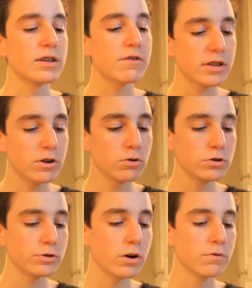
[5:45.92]
definitely
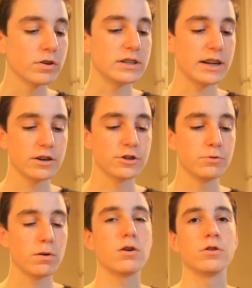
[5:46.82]
hold you over a day or
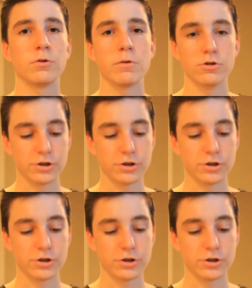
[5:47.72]
two while on the road